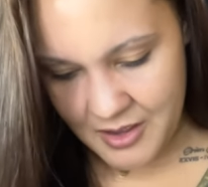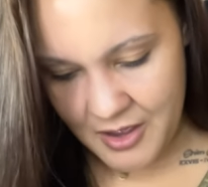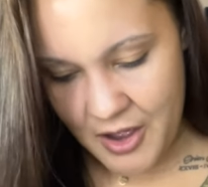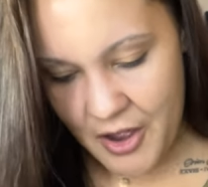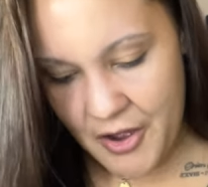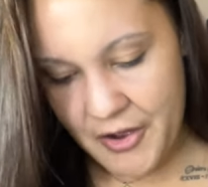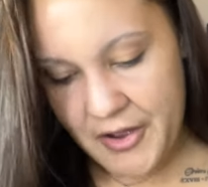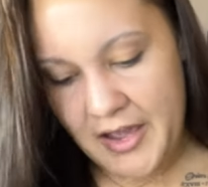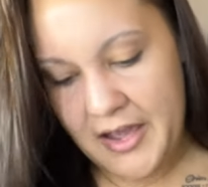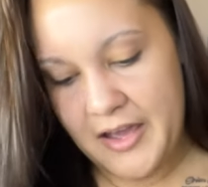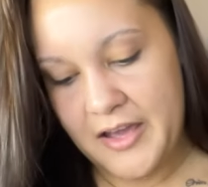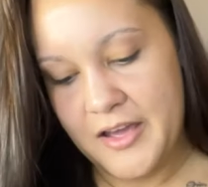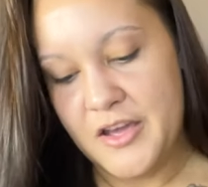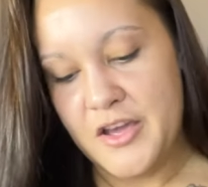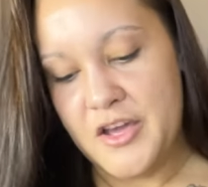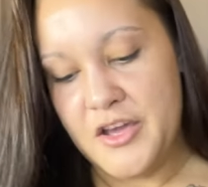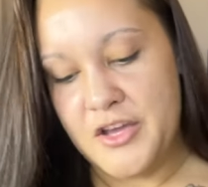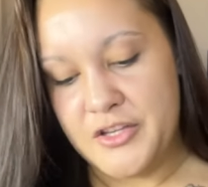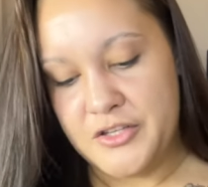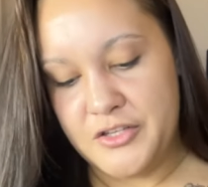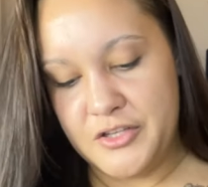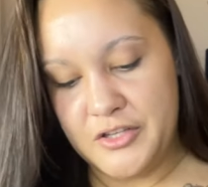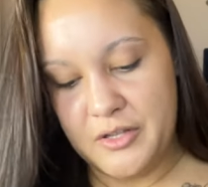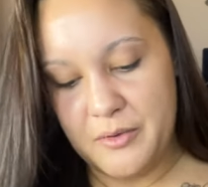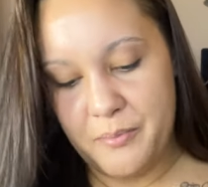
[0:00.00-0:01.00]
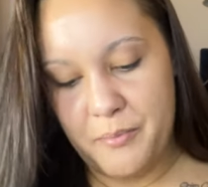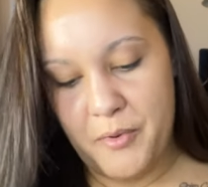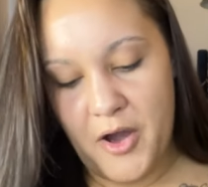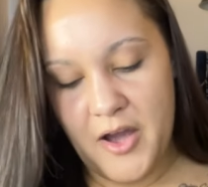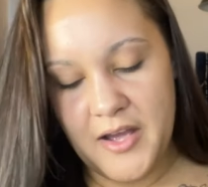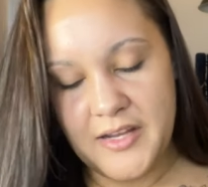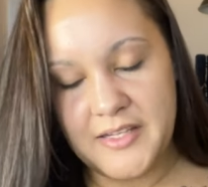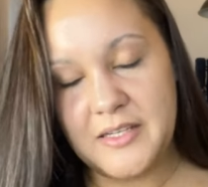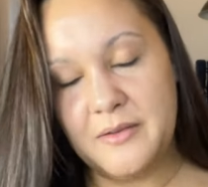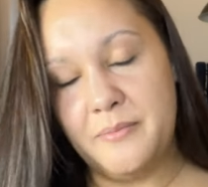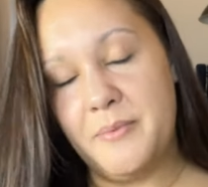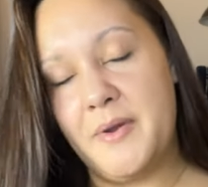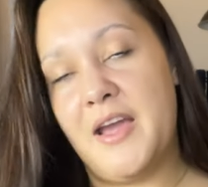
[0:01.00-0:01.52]
Okay, so the
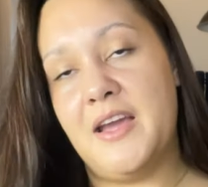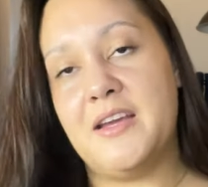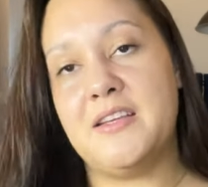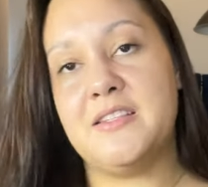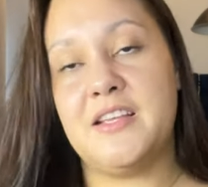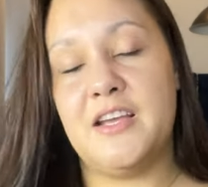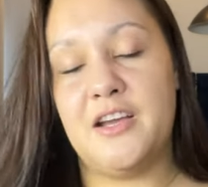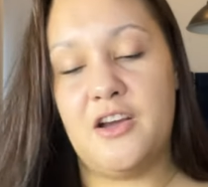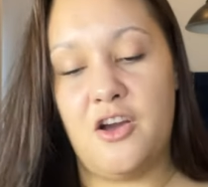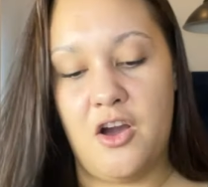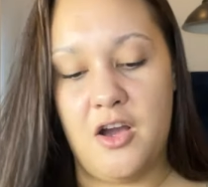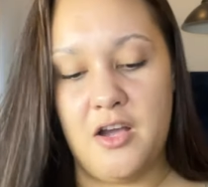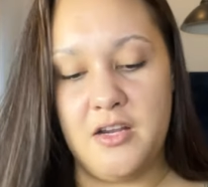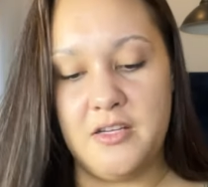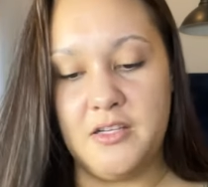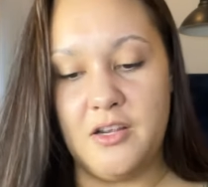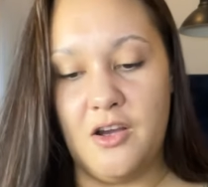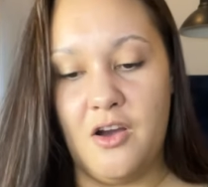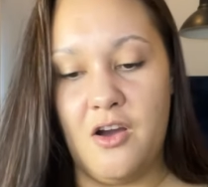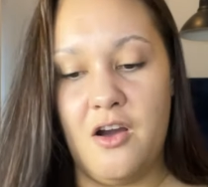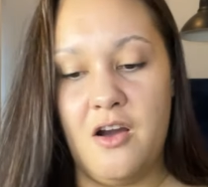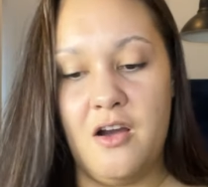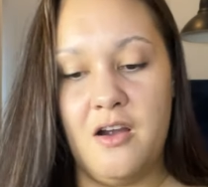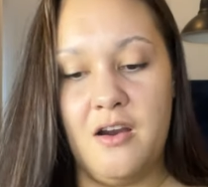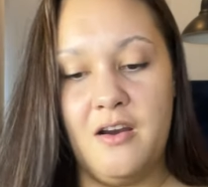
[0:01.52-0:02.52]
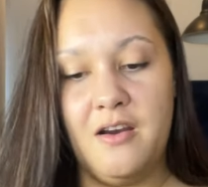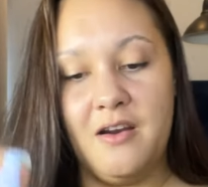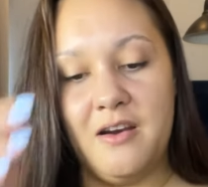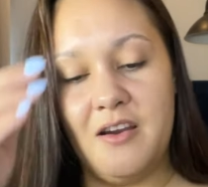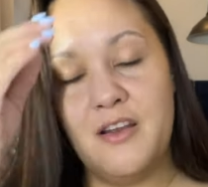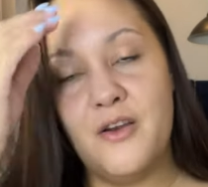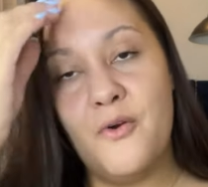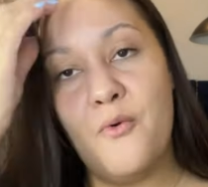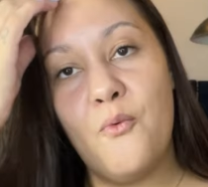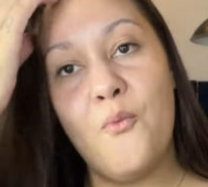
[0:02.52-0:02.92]
party packs I got are